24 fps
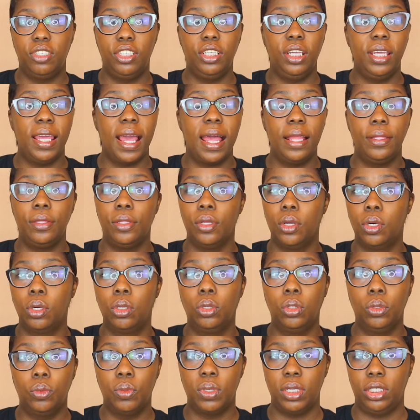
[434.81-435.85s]
She had no
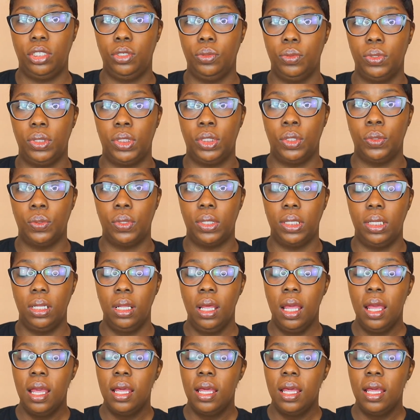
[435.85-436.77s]
clue what she was doing.